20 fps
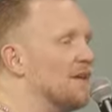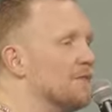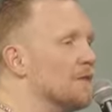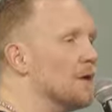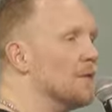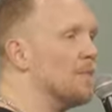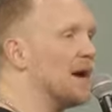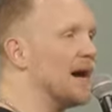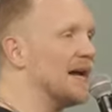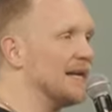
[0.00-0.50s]
in
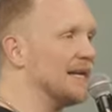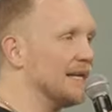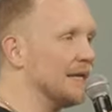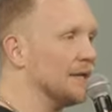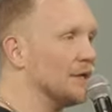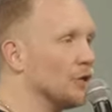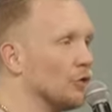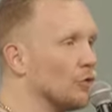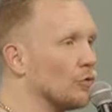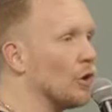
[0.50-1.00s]
their body?
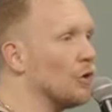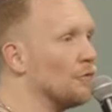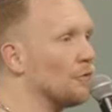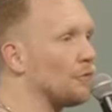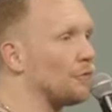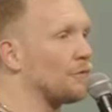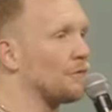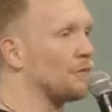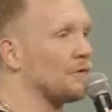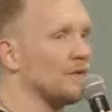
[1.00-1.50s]

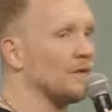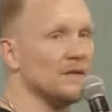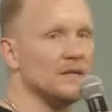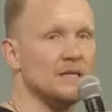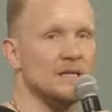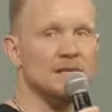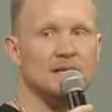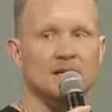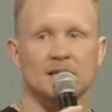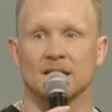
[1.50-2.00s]
Growths.
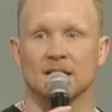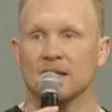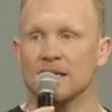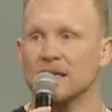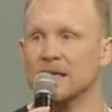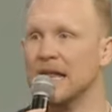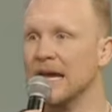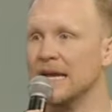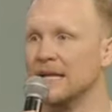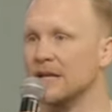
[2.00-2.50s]

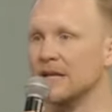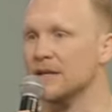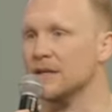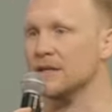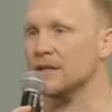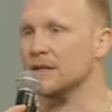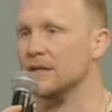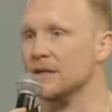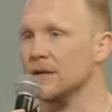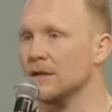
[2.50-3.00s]
Like,
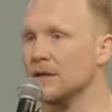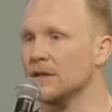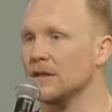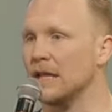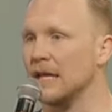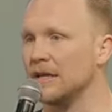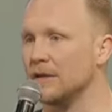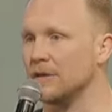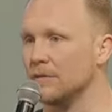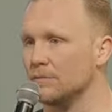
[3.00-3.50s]

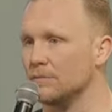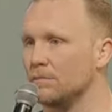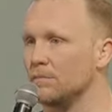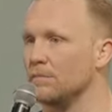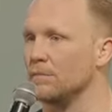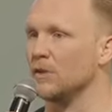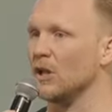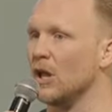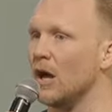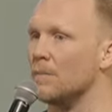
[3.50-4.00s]
like
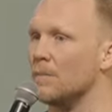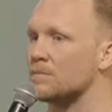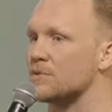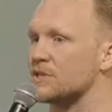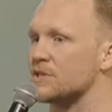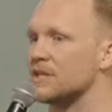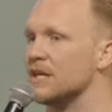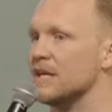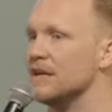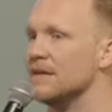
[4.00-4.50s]
lumps